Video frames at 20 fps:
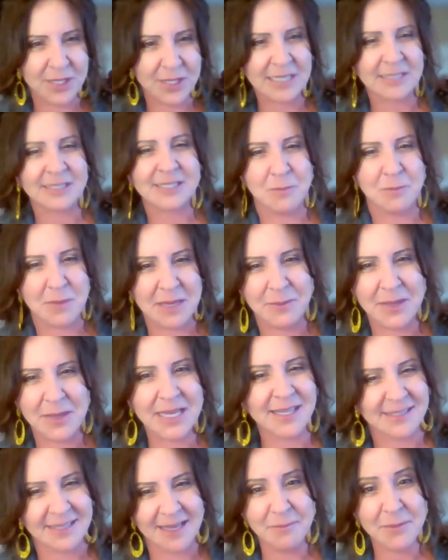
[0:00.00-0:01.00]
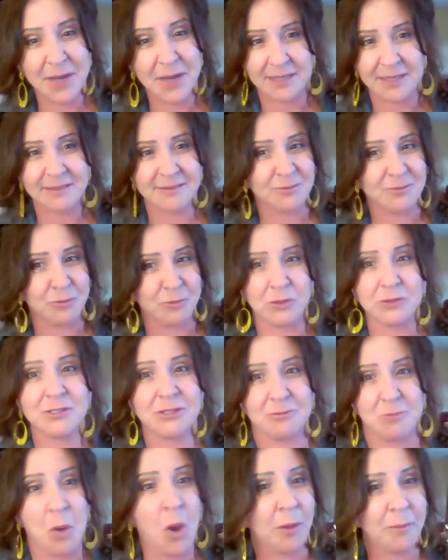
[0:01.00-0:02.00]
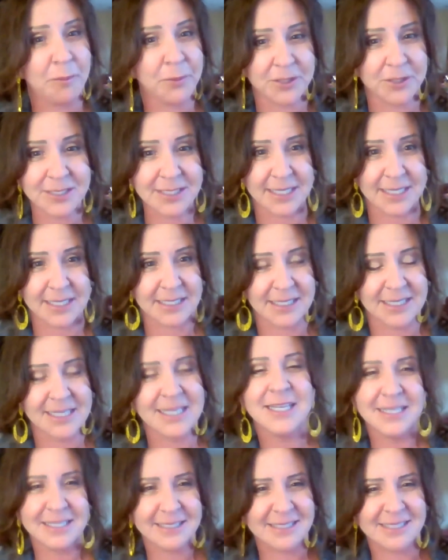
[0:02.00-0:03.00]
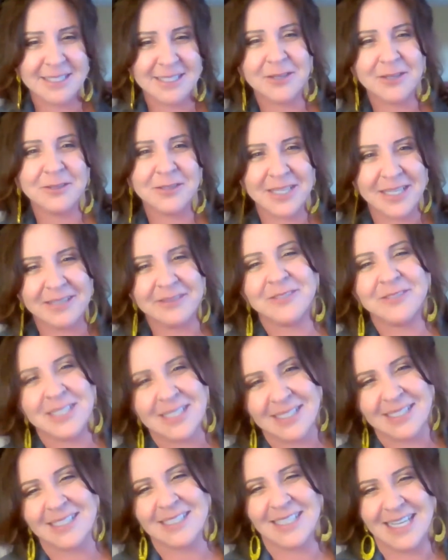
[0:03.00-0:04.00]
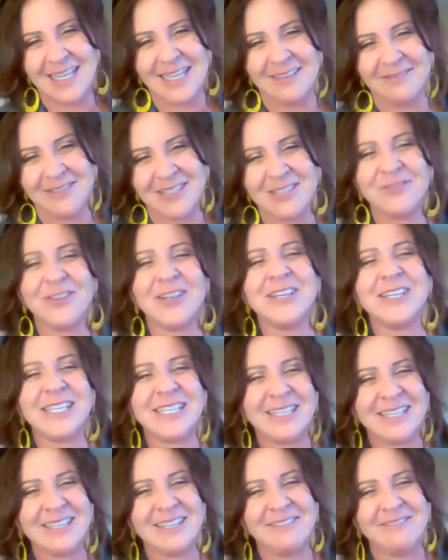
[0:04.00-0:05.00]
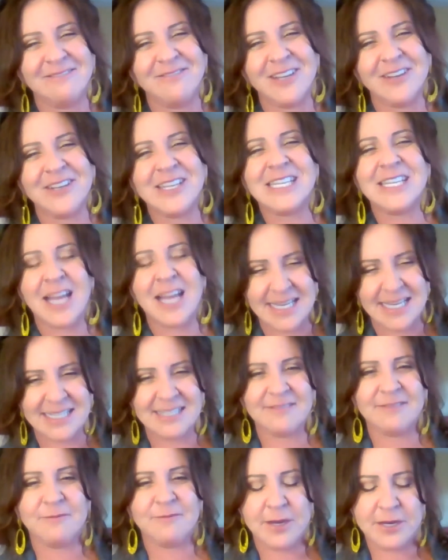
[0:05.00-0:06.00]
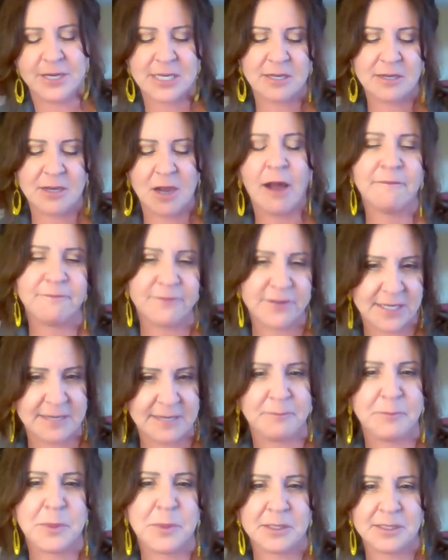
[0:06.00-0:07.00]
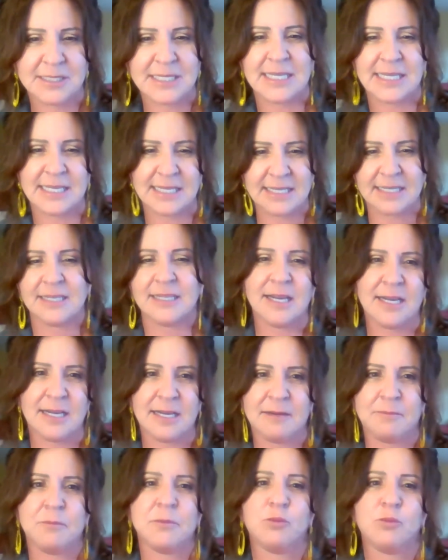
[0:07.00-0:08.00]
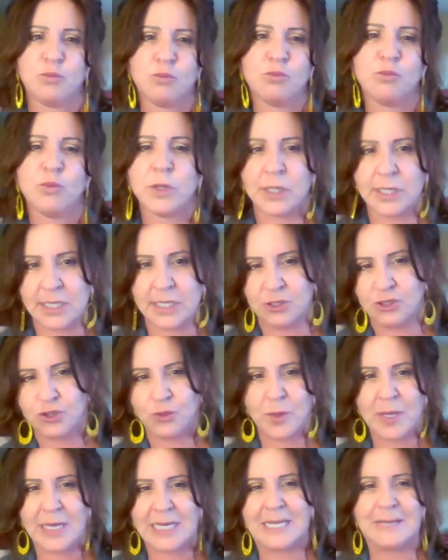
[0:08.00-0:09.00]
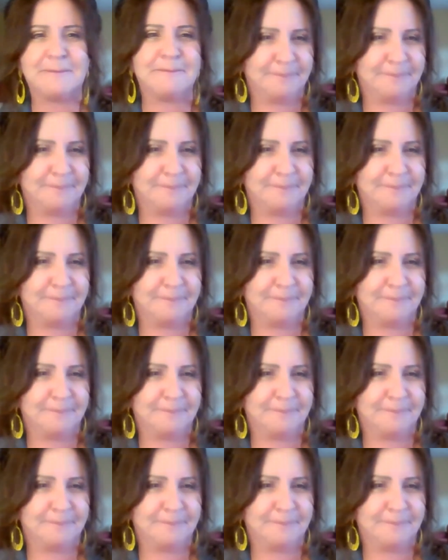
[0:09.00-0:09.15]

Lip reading: to me, because I'm not a real small person. So it was very, very nice, very confident building. Really enjoyed it.